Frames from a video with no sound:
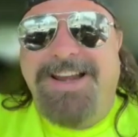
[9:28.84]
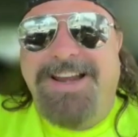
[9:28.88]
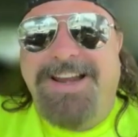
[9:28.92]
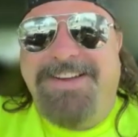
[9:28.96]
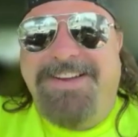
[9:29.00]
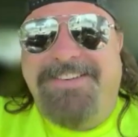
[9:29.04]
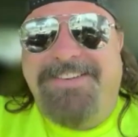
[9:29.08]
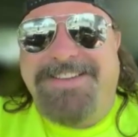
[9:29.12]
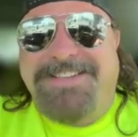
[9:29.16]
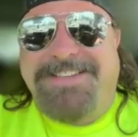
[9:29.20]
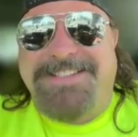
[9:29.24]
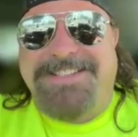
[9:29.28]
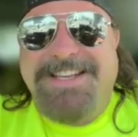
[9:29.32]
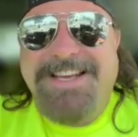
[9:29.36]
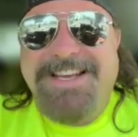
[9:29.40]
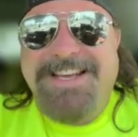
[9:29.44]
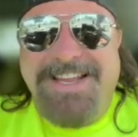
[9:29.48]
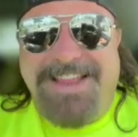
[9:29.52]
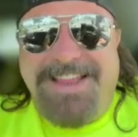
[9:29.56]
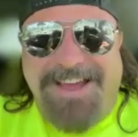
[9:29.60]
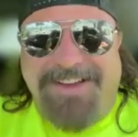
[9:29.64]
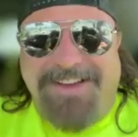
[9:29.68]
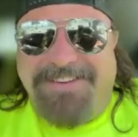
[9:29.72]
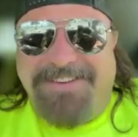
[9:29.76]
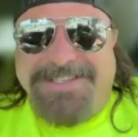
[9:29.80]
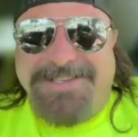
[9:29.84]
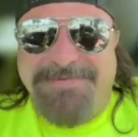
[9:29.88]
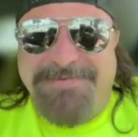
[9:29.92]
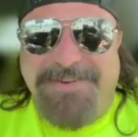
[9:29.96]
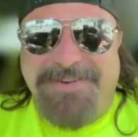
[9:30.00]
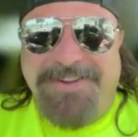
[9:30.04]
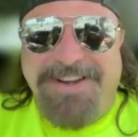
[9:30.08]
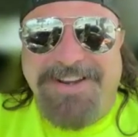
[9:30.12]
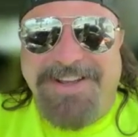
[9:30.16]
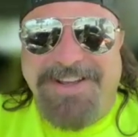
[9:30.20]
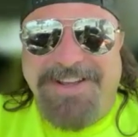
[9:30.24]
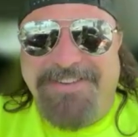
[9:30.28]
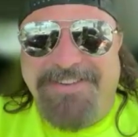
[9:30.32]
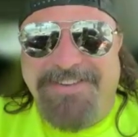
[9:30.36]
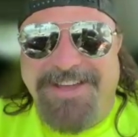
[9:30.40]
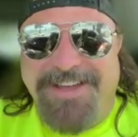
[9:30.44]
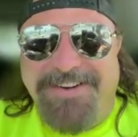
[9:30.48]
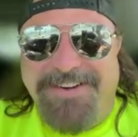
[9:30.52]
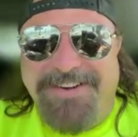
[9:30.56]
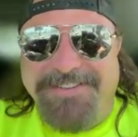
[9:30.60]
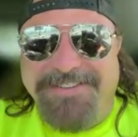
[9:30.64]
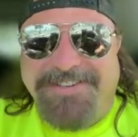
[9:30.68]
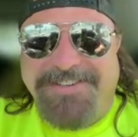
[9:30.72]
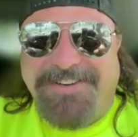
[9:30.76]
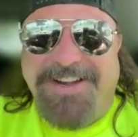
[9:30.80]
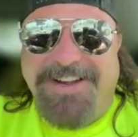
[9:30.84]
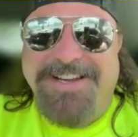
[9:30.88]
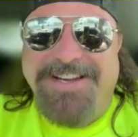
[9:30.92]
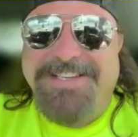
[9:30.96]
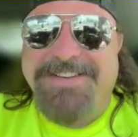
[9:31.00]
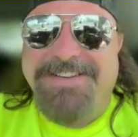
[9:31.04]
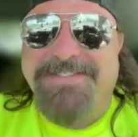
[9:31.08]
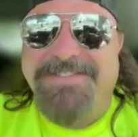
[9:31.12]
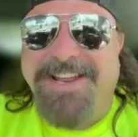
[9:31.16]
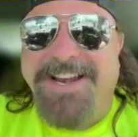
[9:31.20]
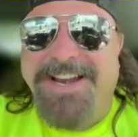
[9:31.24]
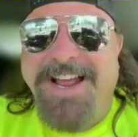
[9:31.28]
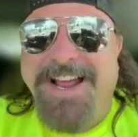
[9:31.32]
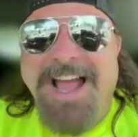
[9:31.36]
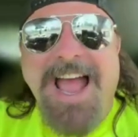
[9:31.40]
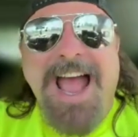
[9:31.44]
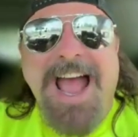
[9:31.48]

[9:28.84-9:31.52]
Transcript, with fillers: yeah, yeah, that's about it, man. It was crazy. But and the